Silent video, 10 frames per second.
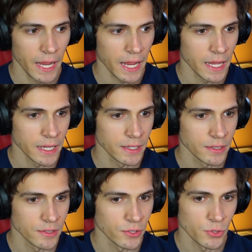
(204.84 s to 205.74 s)

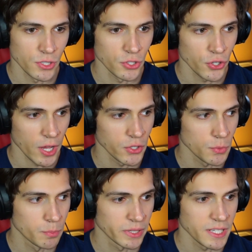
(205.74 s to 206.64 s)
And so she's trying
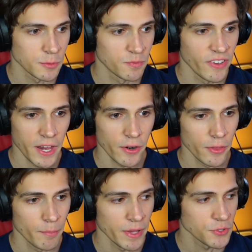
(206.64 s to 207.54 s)
to please
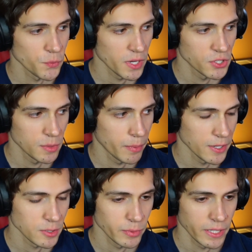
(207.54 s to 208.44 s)
Vader the best way she
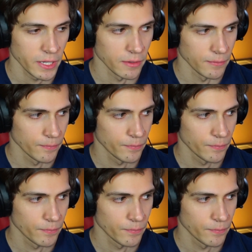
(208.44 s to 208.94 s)
possibly can.